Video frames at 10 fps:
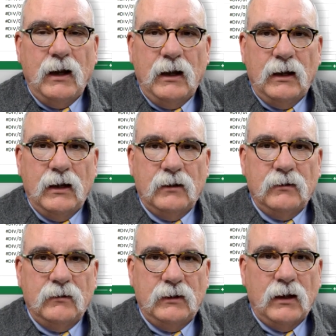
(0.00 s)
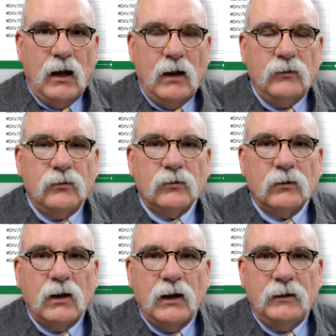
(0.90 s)
and the
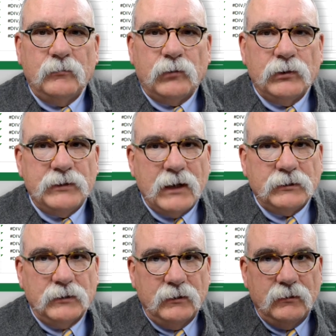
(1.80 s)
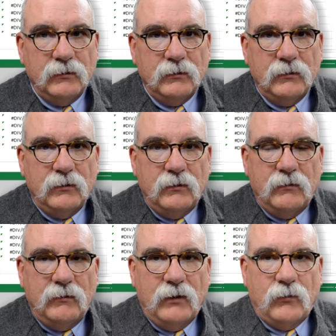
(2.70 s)
underlying projection
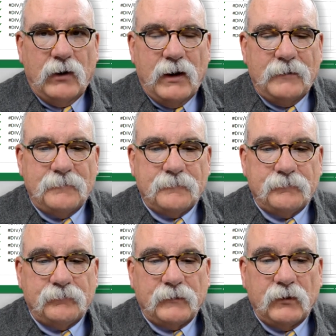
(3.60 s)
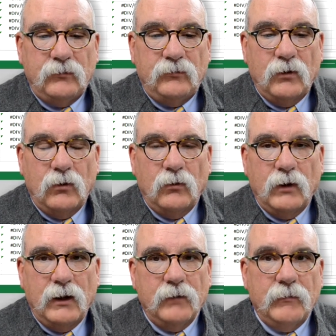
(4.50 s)
that we're at, so
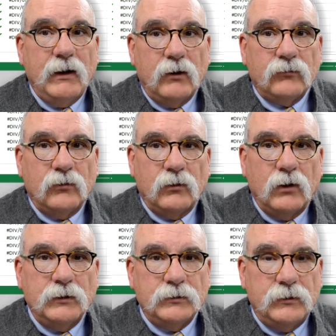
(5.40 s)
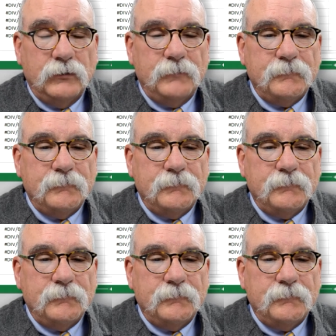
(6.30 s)
and also the longitude.